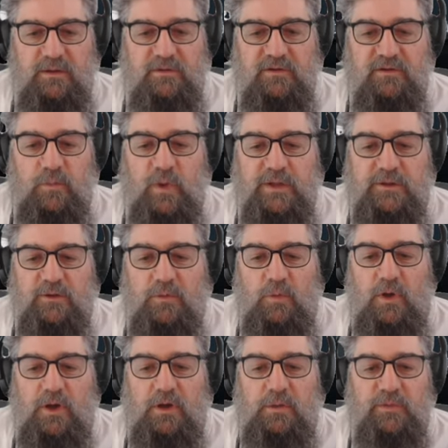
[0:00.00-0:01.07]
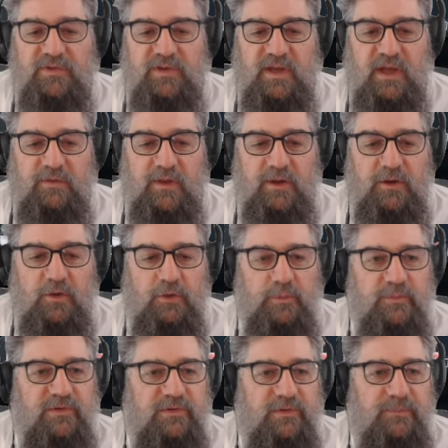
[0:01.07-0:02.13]
Just wait a little while, we'll see how that
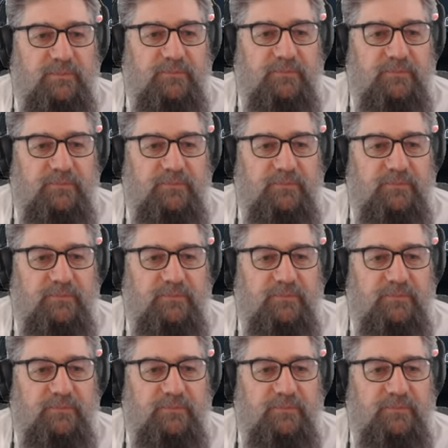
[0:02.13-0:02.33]
copes.